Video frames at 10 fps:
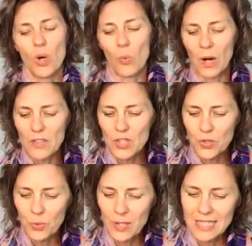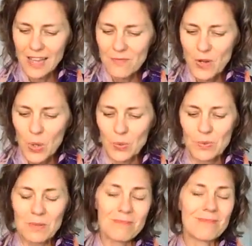One of the stories I've
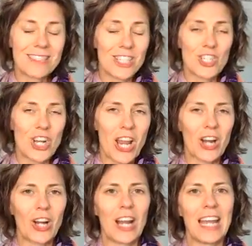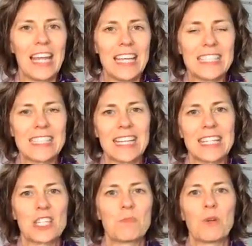known to share is an
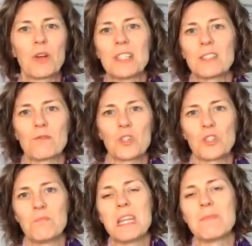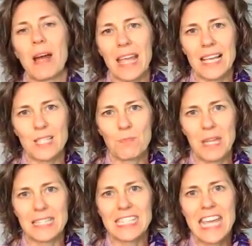experience of first meeting my
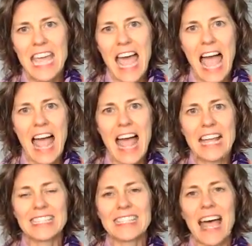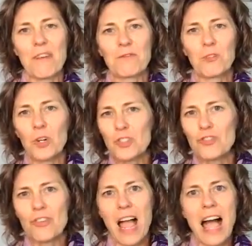husband, and that first
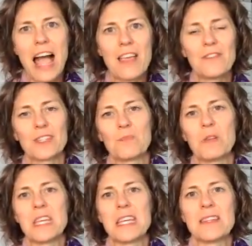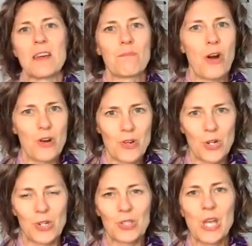drive as being
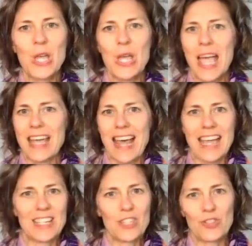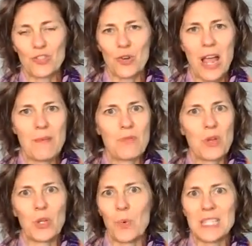partners. And I could describe
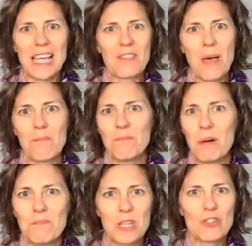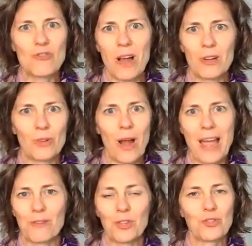going down that bumpy
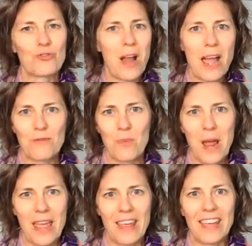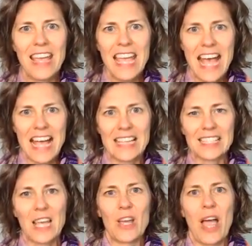gravel driveway. As
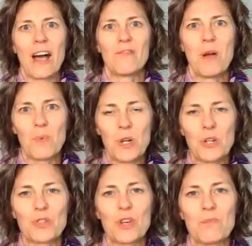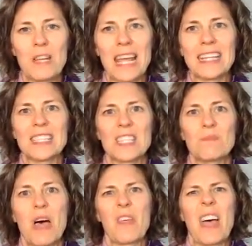I have my windows open, I can
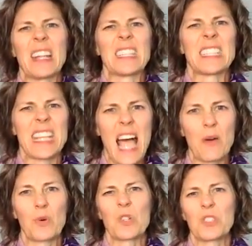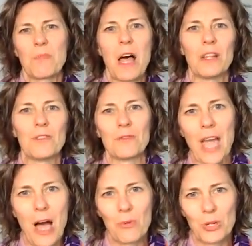smell that sour smell of
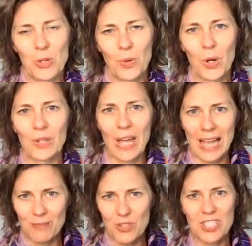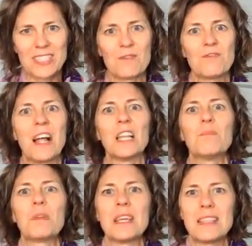cow manure. I'm just
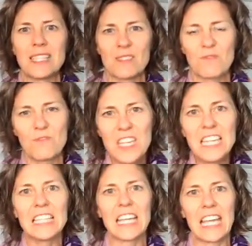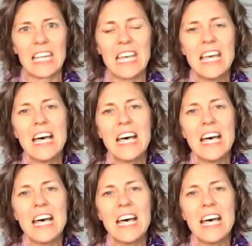developing this feeling